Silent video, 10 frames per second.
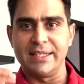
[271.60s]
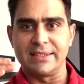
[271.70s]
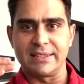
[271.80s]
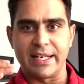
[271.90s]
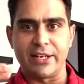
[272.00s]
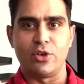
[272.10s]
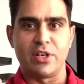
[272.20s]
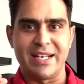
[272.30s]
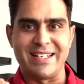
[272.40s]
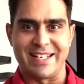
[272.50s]
is
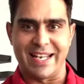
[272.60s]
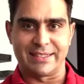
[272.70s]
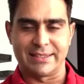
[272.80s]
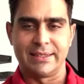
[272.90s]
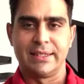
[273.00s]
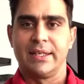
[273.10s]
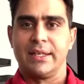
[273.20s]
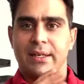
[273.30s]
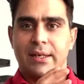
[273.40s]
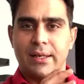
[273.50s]
regular and direct.
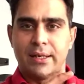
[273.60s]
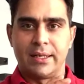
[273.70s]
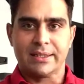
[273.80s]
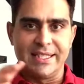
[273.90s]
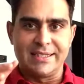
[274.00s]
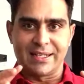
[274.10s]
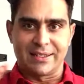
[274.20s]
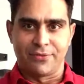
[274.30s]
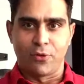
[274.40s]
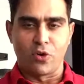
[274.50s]
These are
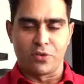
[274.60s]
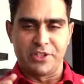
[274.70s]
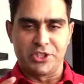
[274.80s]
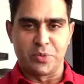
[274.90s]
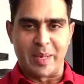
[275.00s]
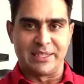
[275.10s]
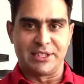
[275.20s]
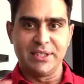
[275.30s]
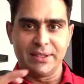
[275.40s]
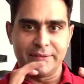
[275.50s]
the four which you
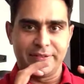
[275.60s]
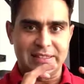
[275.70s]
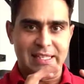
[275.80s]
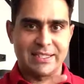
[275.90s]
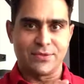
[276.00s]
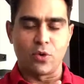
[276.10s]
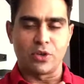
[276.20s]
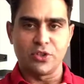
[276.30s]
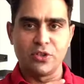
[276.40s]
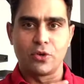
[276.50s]
mentioned. First, let's
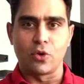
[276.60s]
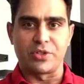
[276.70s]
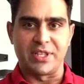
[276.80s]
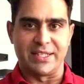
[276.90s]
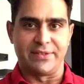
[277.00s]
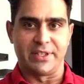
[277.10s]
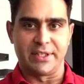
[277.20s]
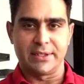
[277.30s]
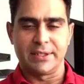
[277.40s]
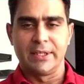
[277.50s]
focus on growth and
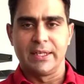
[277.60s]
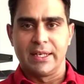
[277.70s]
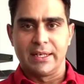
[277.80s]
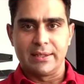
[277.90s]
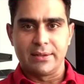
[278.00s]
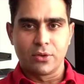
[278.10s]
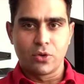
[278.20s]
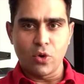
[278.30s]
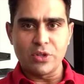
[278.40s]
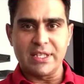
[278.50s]
dividend.
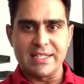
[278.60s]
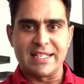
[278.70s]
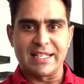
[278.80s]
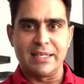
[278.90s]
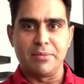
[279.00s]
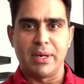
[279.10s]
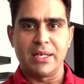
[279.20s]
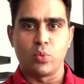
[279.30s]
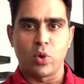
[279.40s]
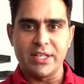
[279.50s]
Growth is nothing
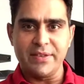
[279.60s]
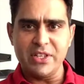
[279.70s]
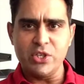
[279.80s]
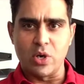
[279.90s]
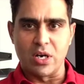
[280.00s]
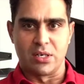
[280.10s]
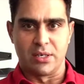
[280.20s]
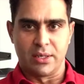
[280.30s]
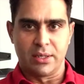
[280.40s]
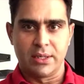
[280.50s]
but whatever you
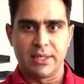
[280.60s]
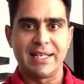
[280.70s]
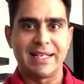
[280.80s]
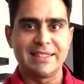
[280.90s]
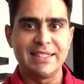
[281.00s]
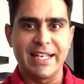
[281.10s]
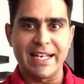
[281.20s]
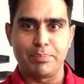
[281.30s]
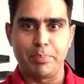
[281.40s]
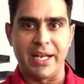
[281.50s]
earn doesn't
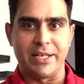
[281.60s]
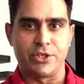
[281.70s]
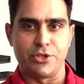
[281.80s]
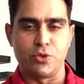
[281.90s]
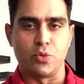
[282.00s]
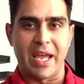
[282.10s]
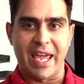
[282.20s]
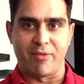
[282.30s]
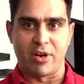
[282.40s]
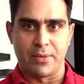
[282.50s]
get paid to you
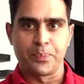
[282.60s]
ever.